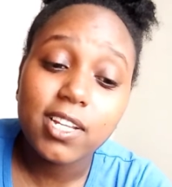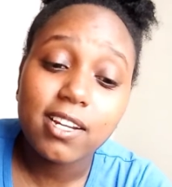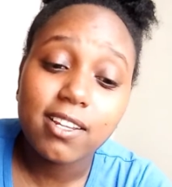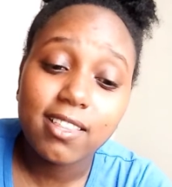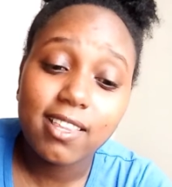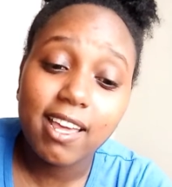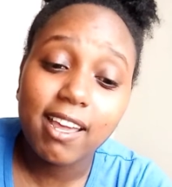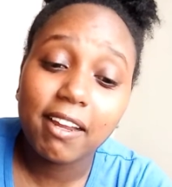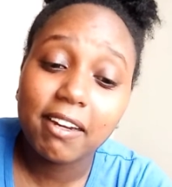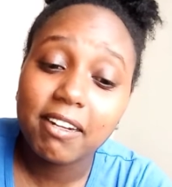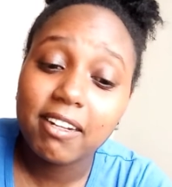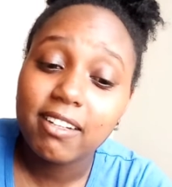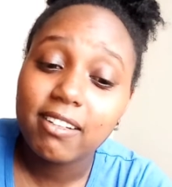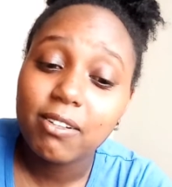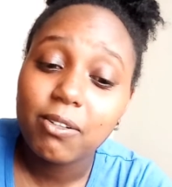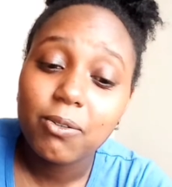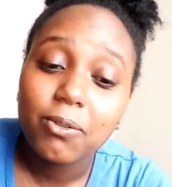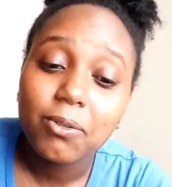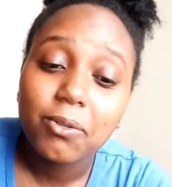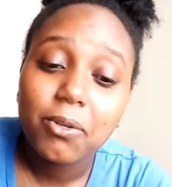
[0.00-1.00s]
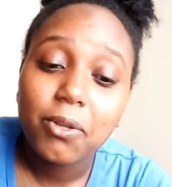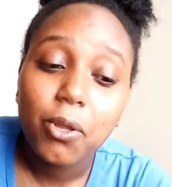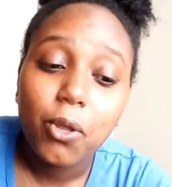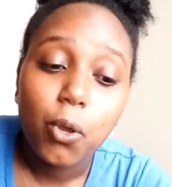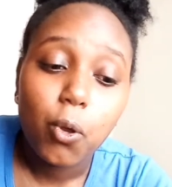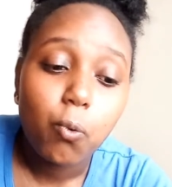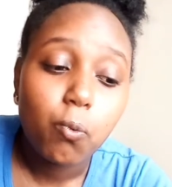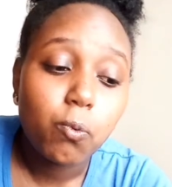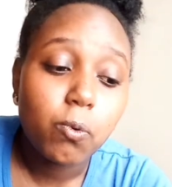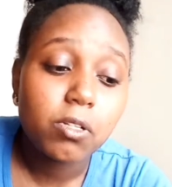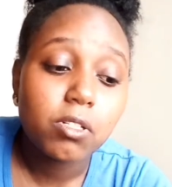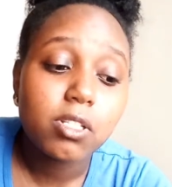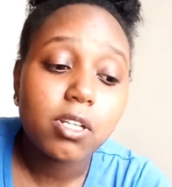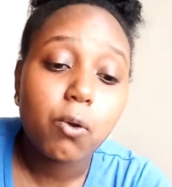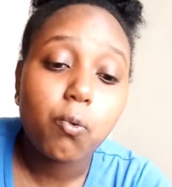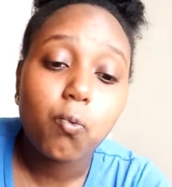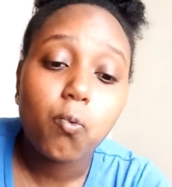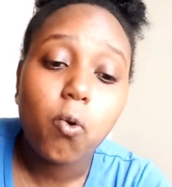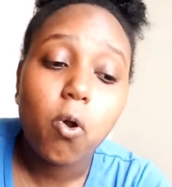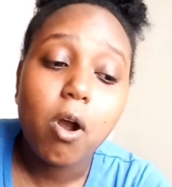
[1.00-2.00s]
then was a
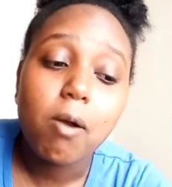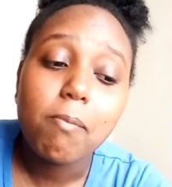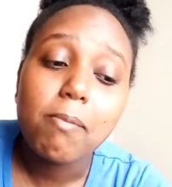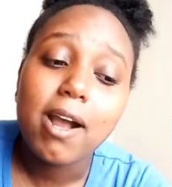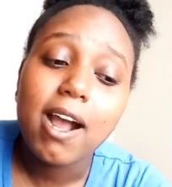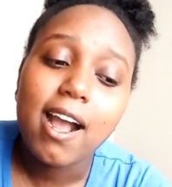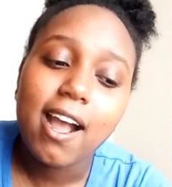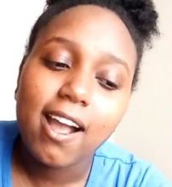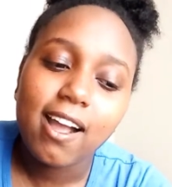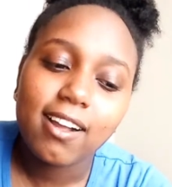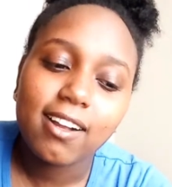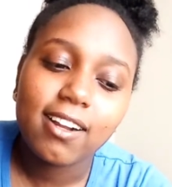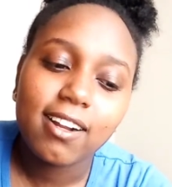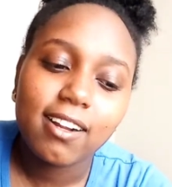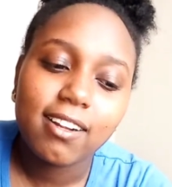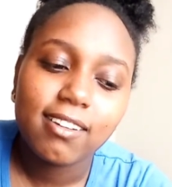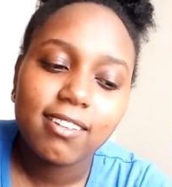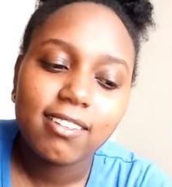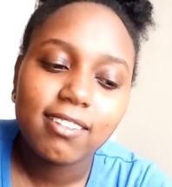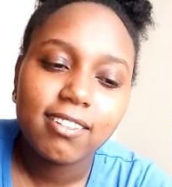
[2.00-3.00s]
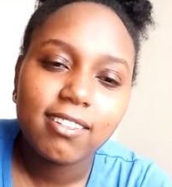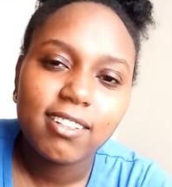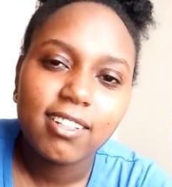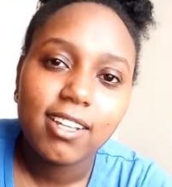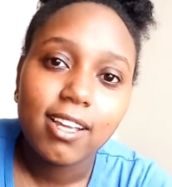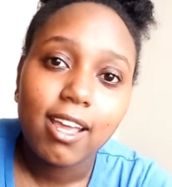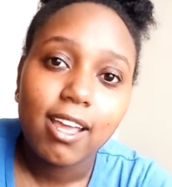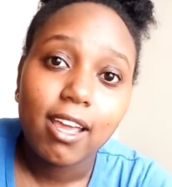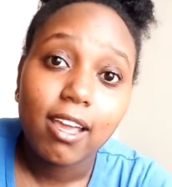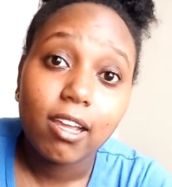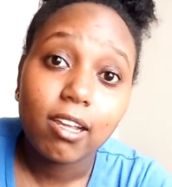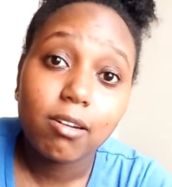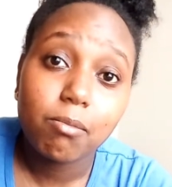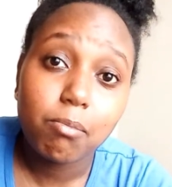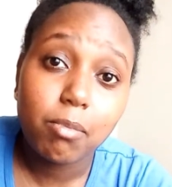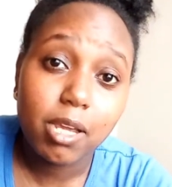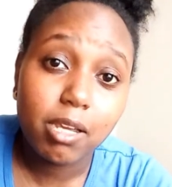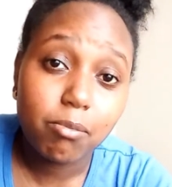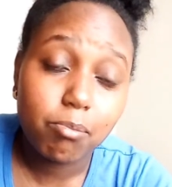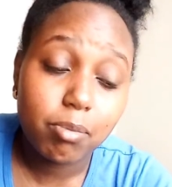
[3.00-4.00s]
warm hug, and
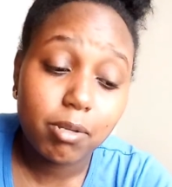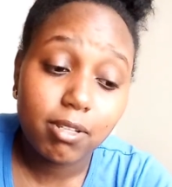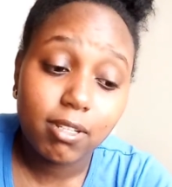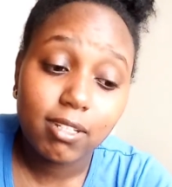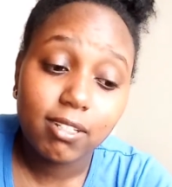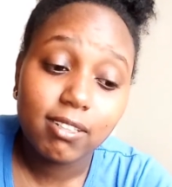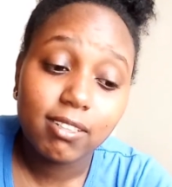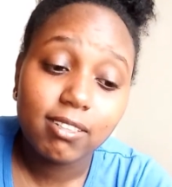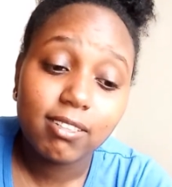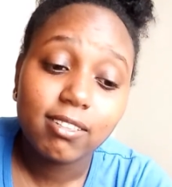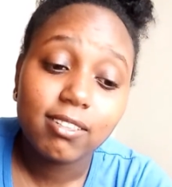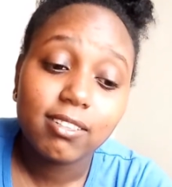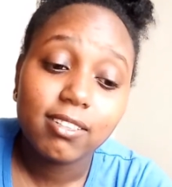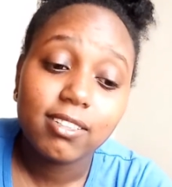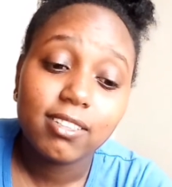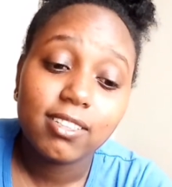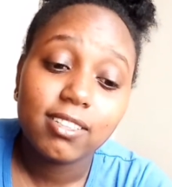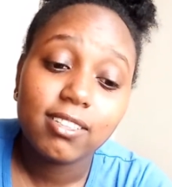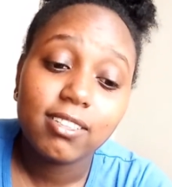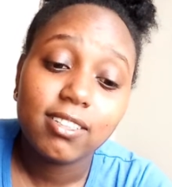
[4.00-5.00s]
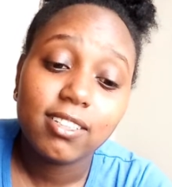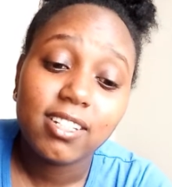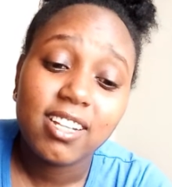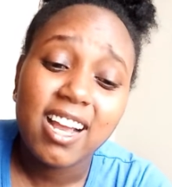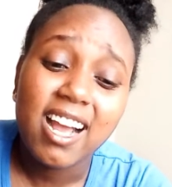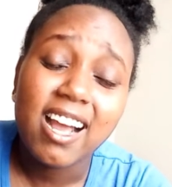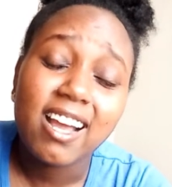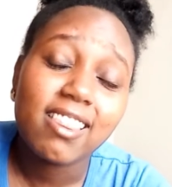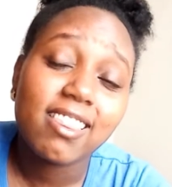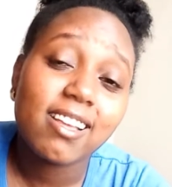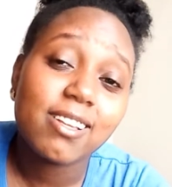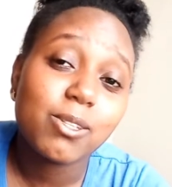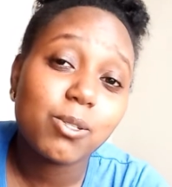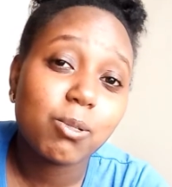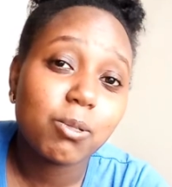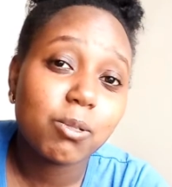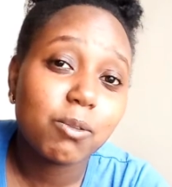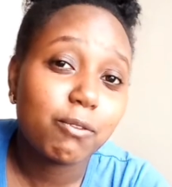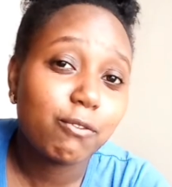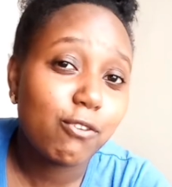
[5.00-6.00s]
maybe others
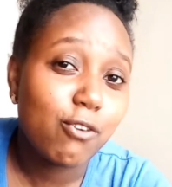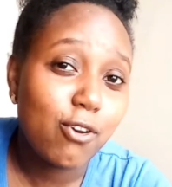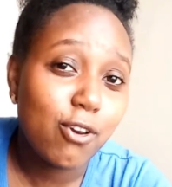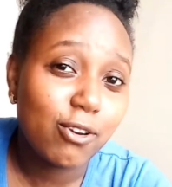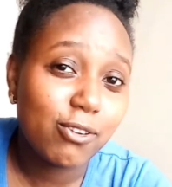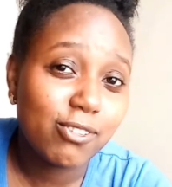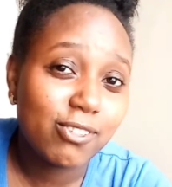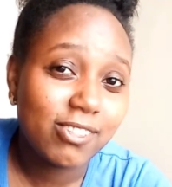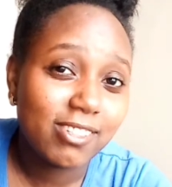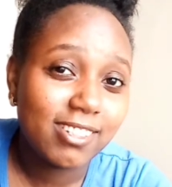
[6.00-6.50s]
would follow.